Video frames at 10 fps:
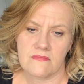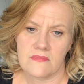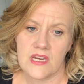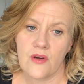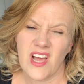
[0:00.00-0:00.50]

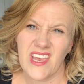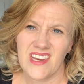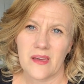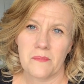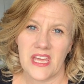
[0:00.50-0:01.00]
no I
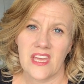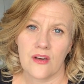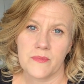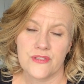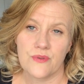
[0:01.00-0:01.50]
end up paying
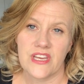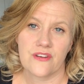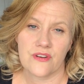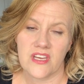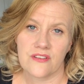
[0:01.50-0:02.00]
almost three
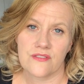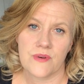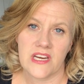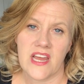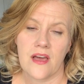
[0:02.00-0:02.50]
hundred dollars
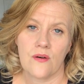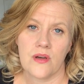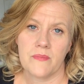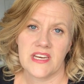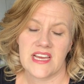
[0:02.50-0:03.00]
right now
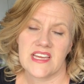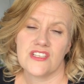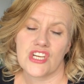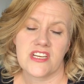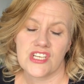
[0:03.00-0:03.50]
on my neck
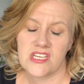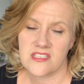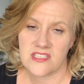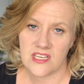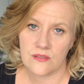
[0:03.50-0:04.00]
injection
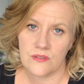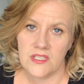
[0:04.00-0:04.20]
so